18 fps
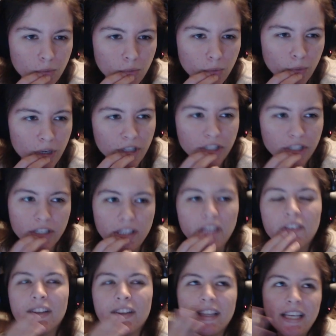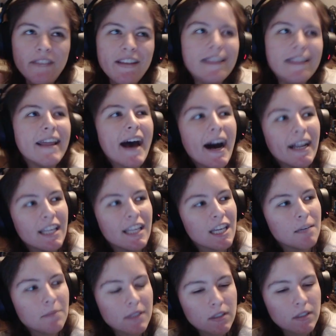which even that, like,
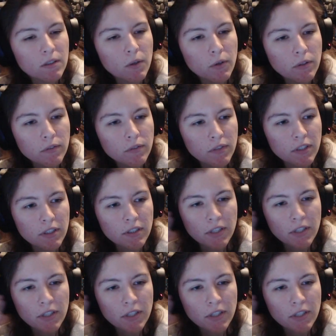I'm a little over.